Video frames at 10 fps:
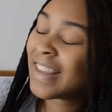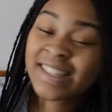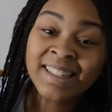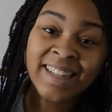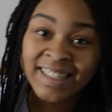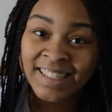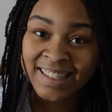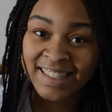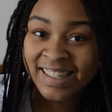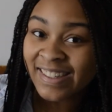Selection
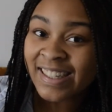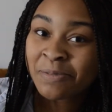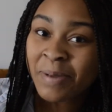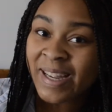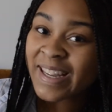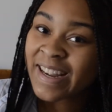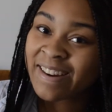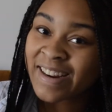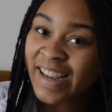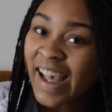series by
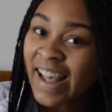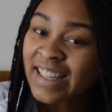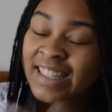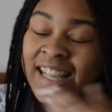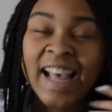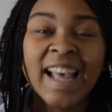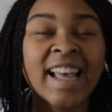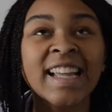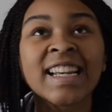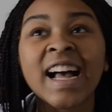Kiera Cass,
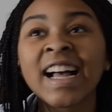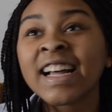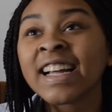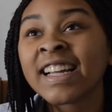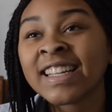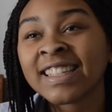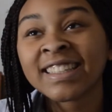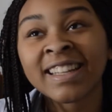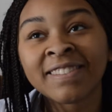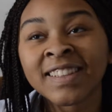and I
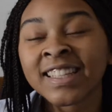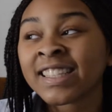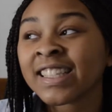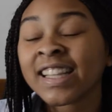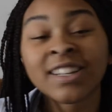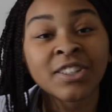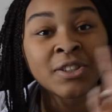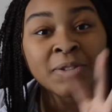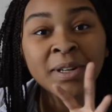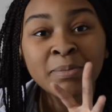love this. There's
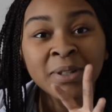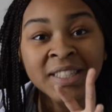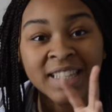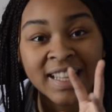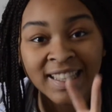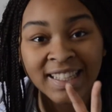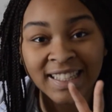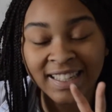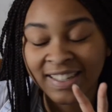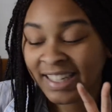3 books in the
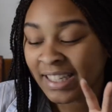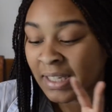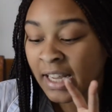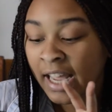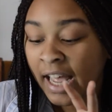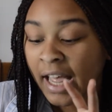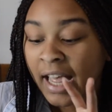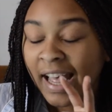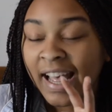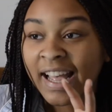series.
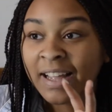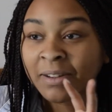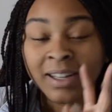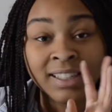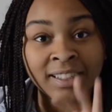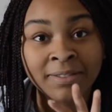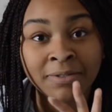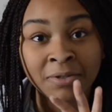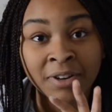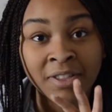Actually
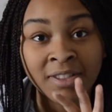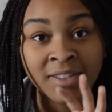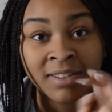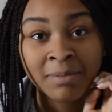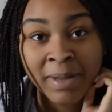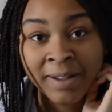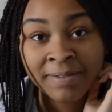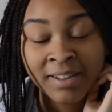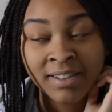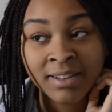4. May
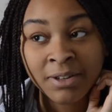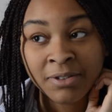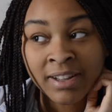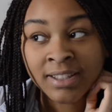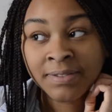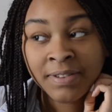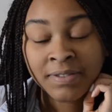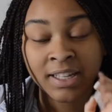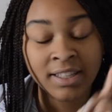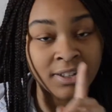5th,
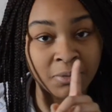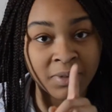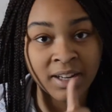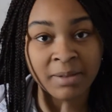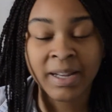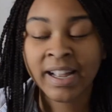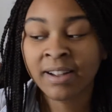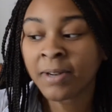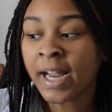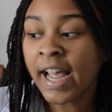2015, there's one coming
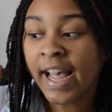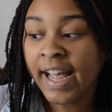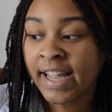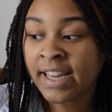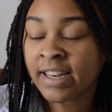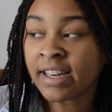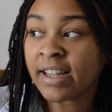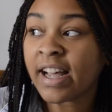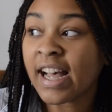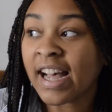out, and
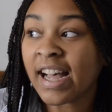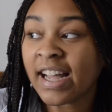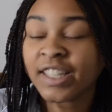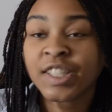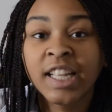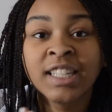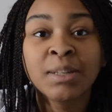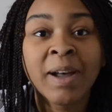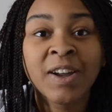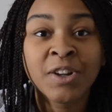it's
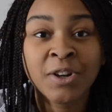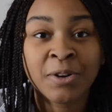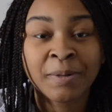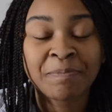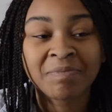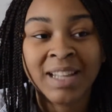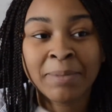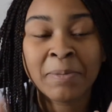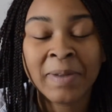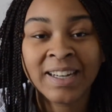about a girl named
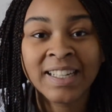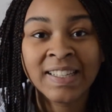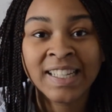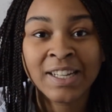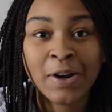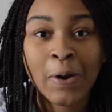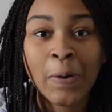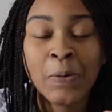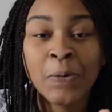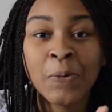America Singer
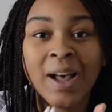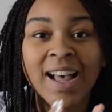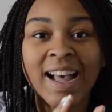who